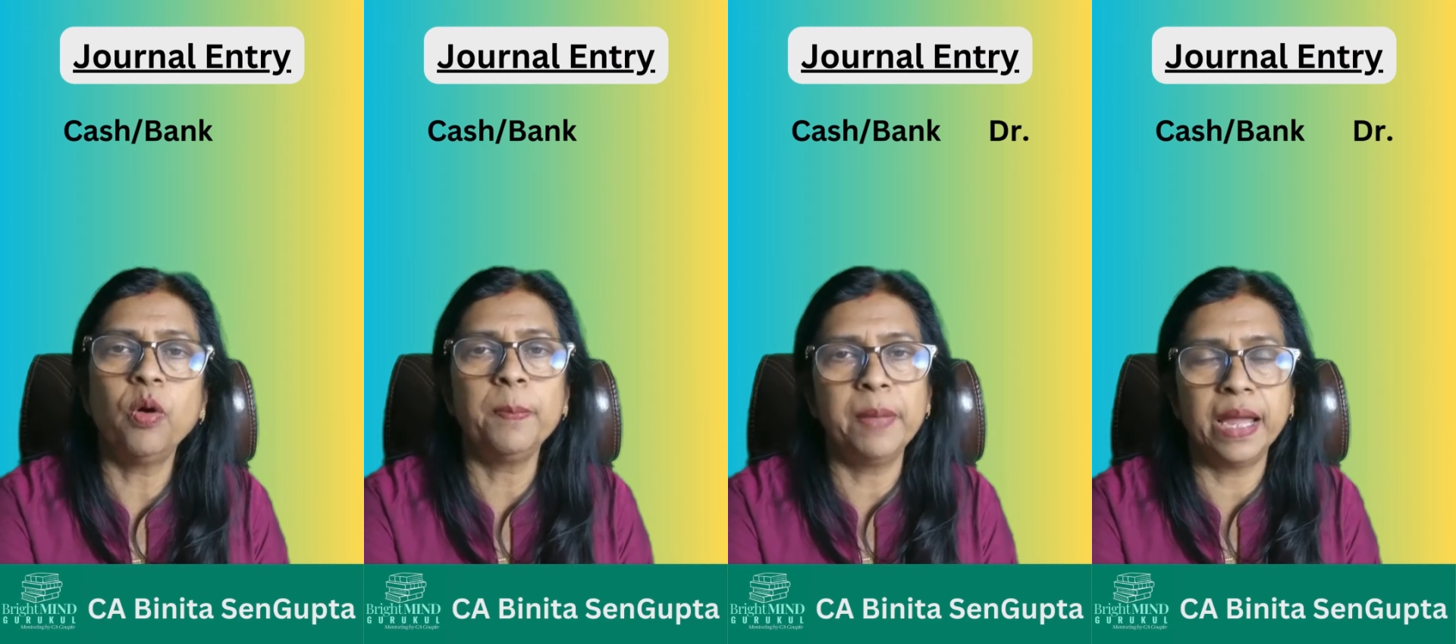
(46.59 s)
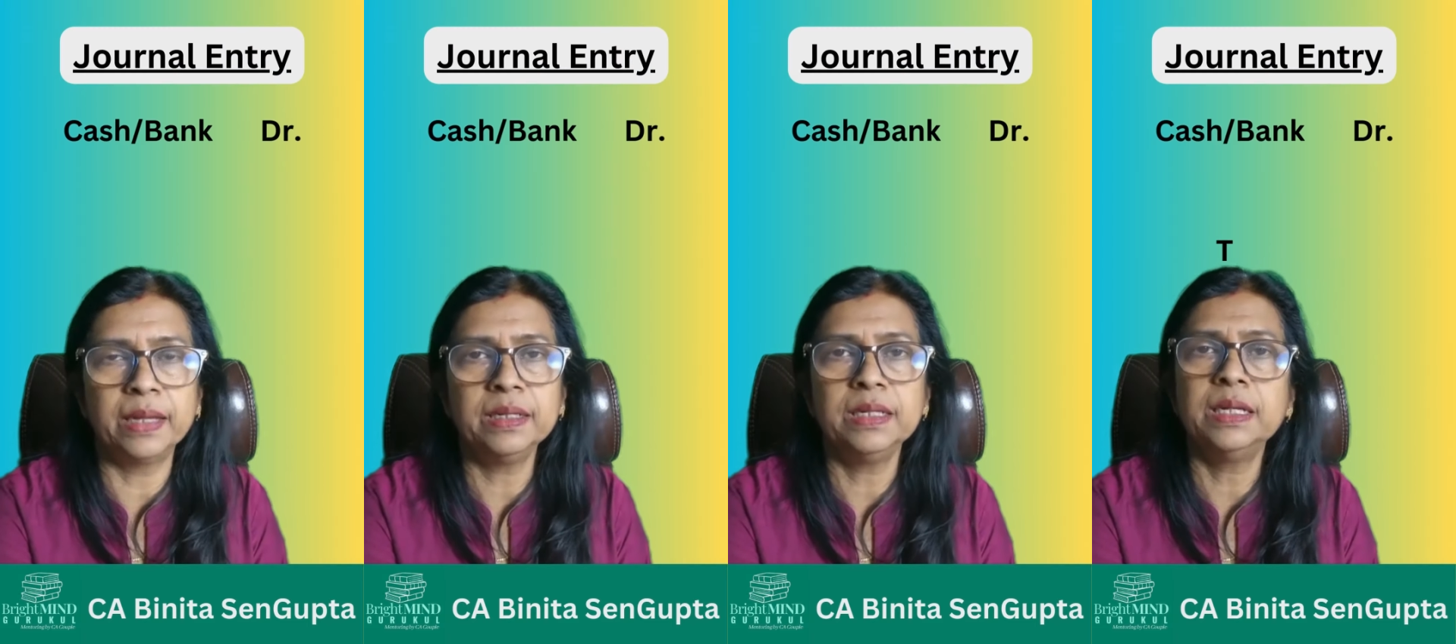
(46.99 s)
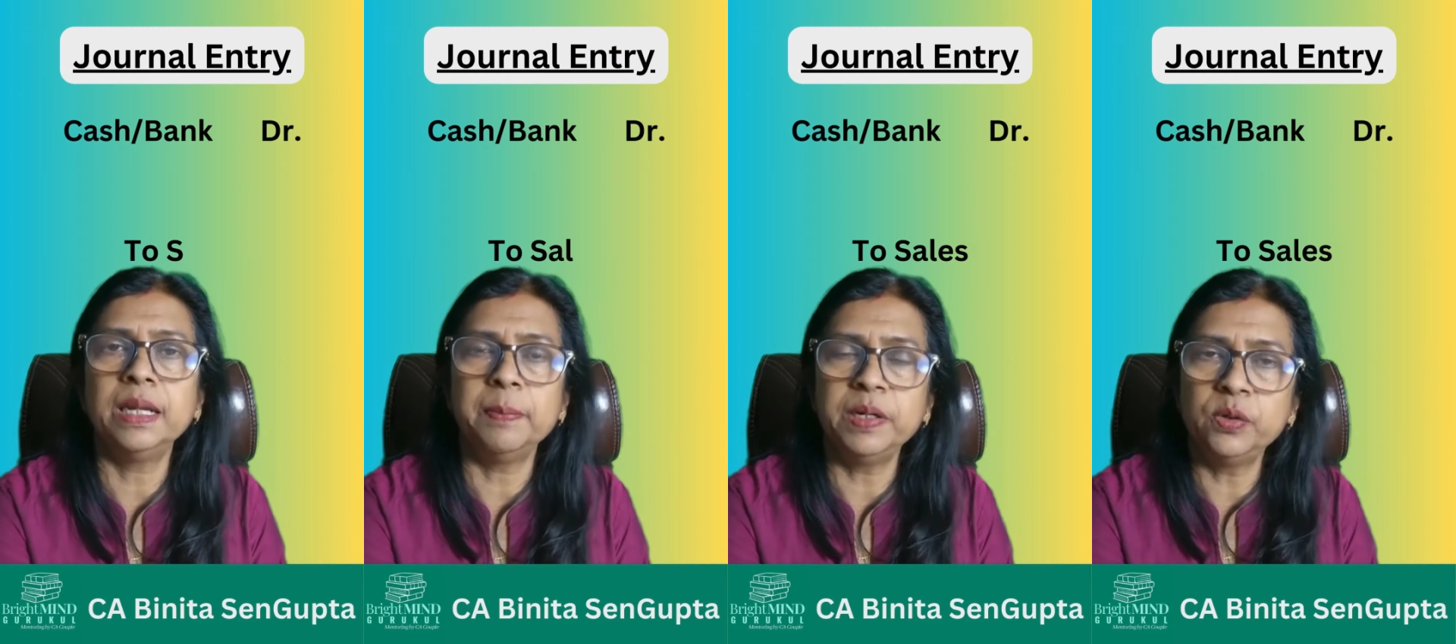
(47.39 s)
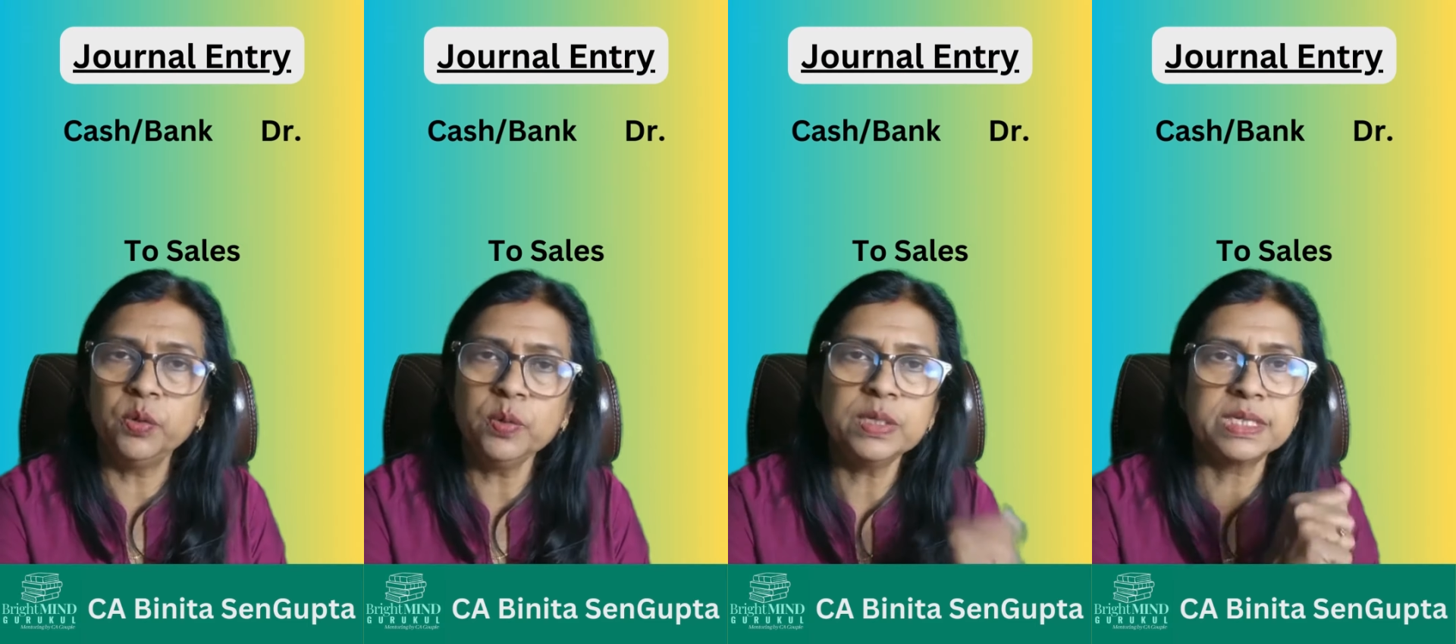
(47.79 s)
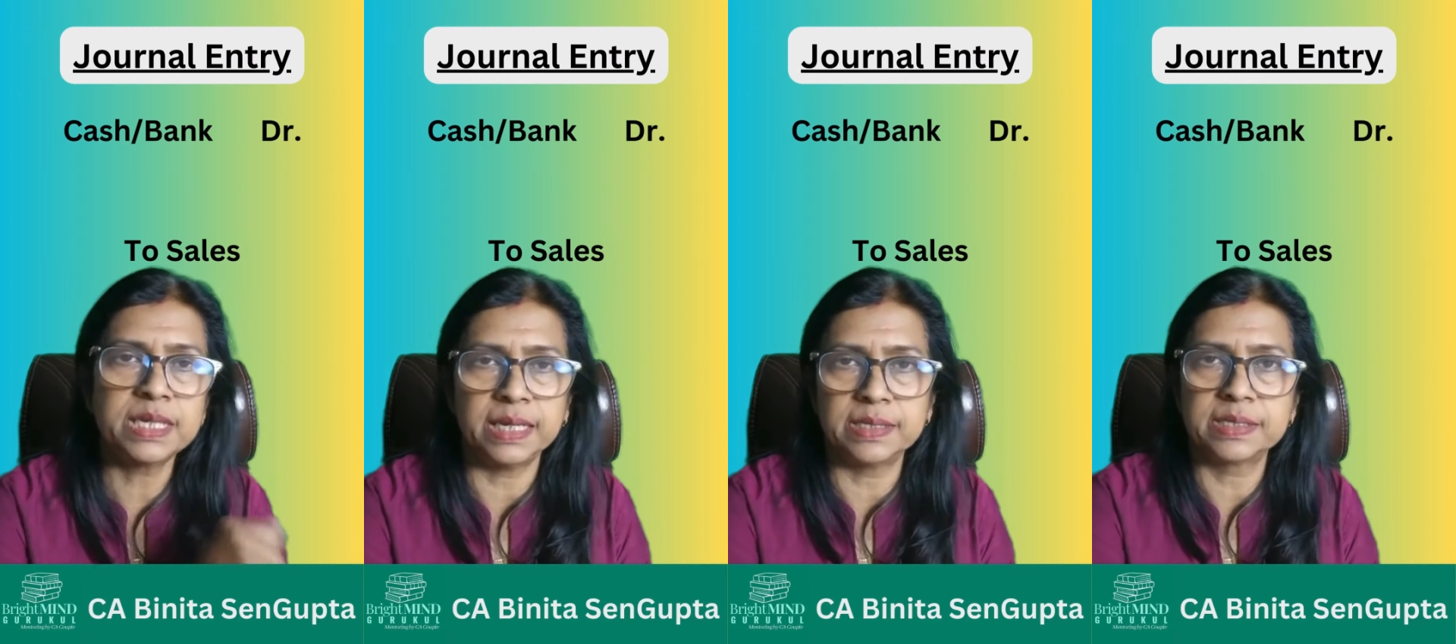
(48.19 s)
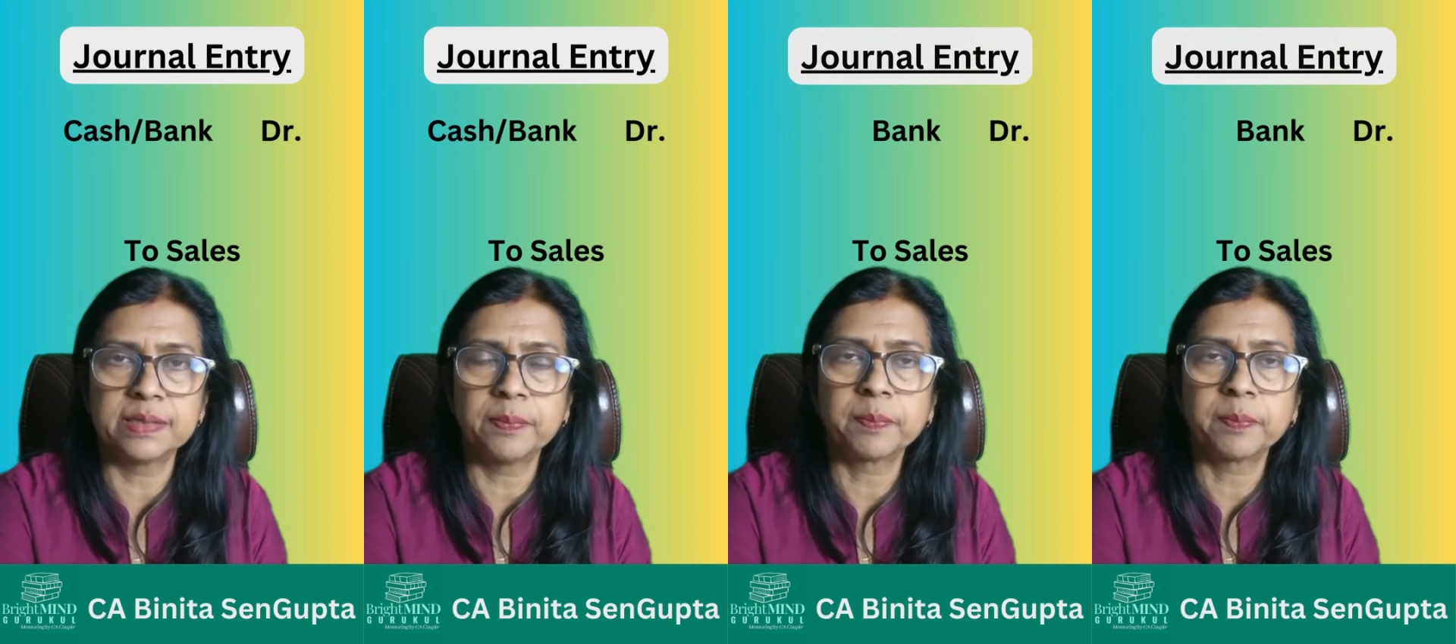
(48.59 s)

or bank debit to sales.